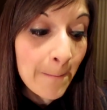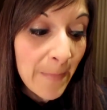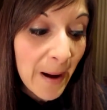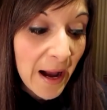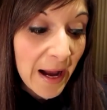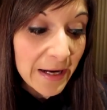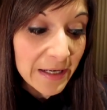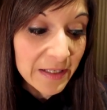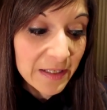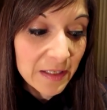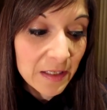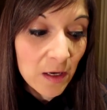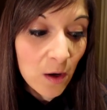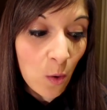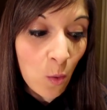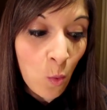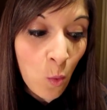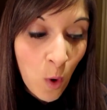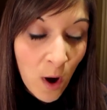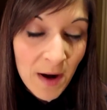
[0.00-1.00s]
But
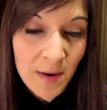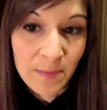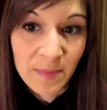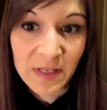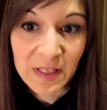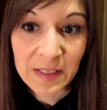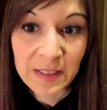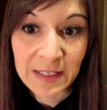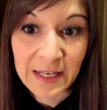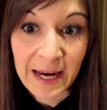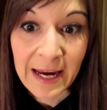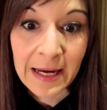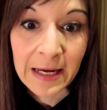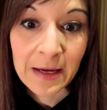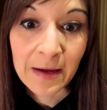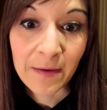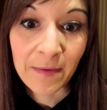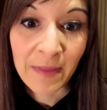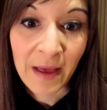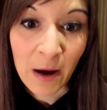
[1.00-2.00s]
one
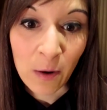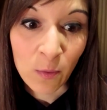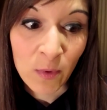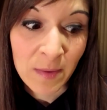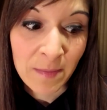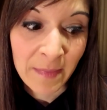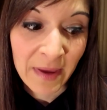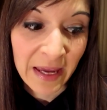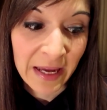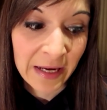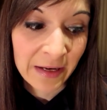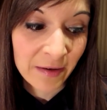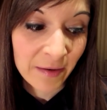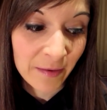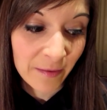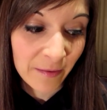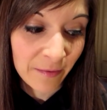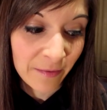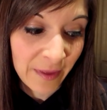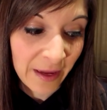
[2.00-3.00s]
mistake that we made
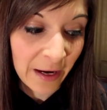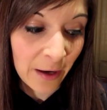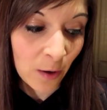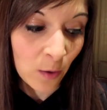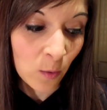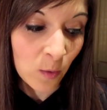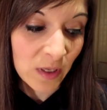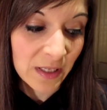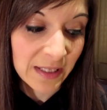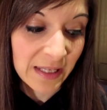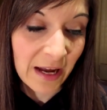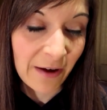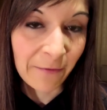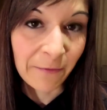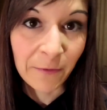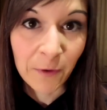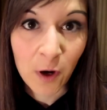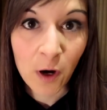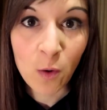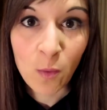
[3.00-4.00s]
there was that
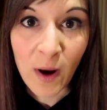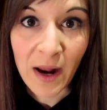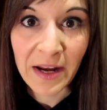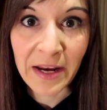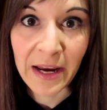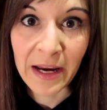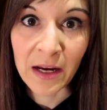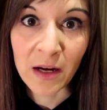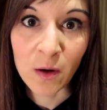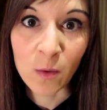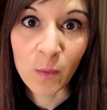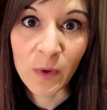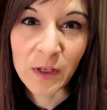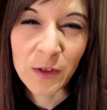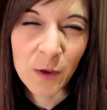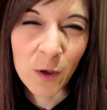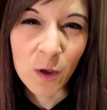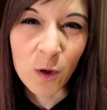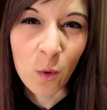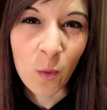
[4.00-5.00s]
for our wedding, we
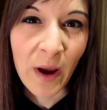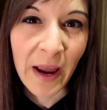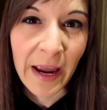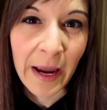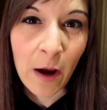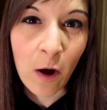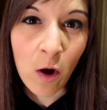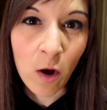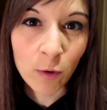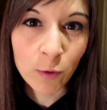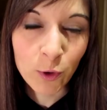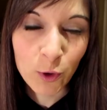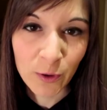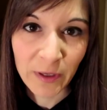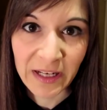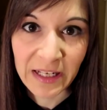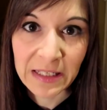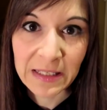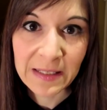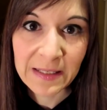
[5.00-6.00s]
took away all
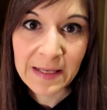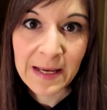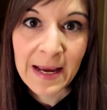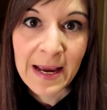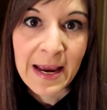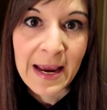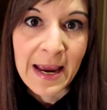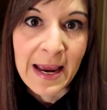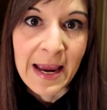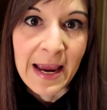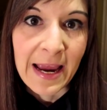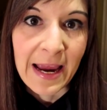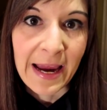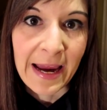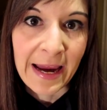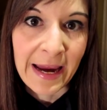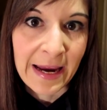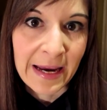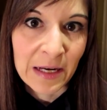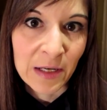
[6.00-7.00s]
treats
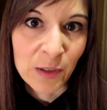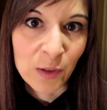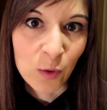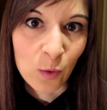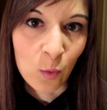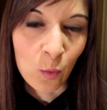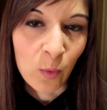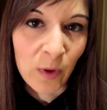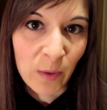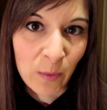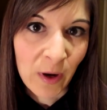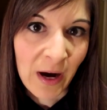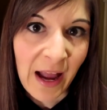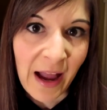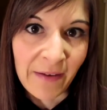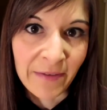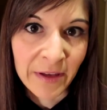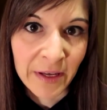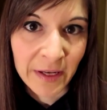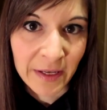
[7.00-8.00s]
and we were
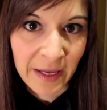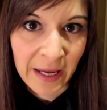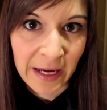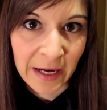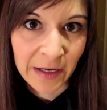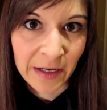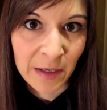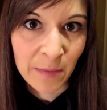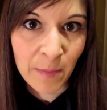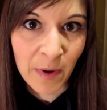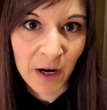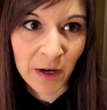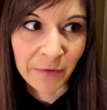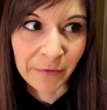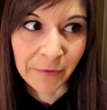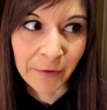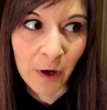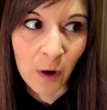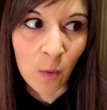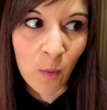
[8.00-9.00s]
having a candy bar
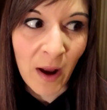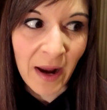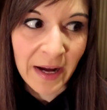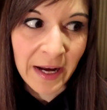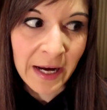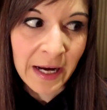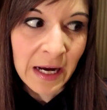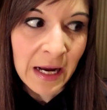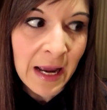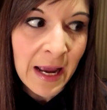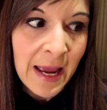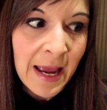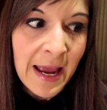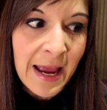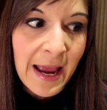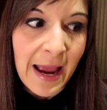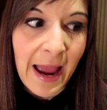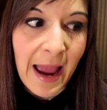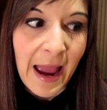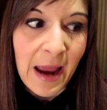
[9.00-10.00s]
for our wedding.
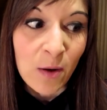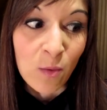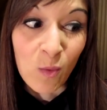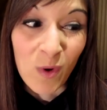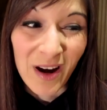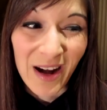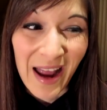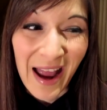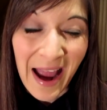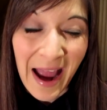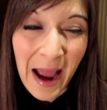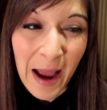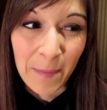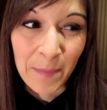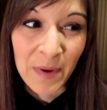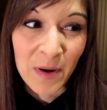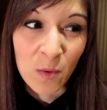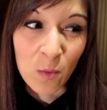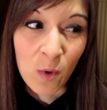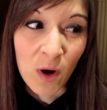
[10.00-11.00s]
And what
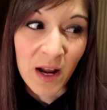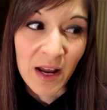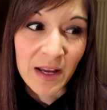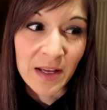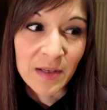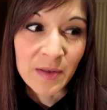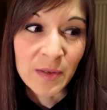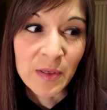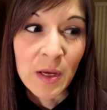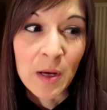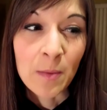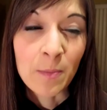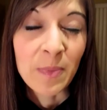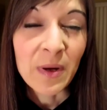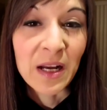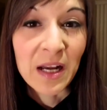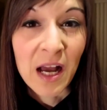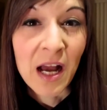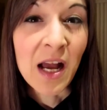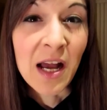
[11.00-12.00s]
happened was
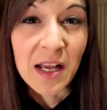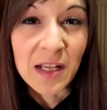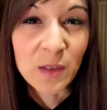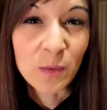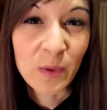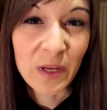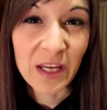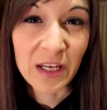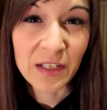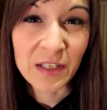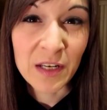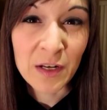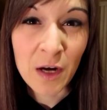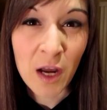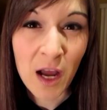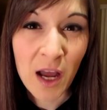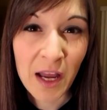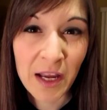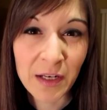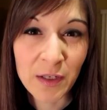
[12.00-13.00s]
because we had
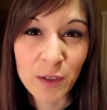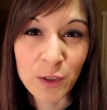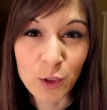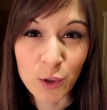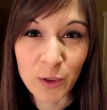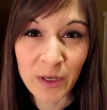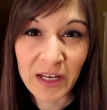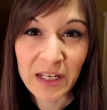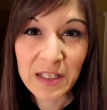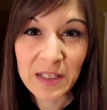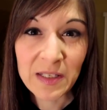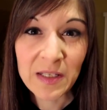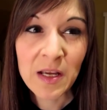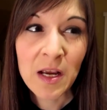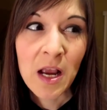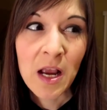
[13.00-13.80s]
denied the treats,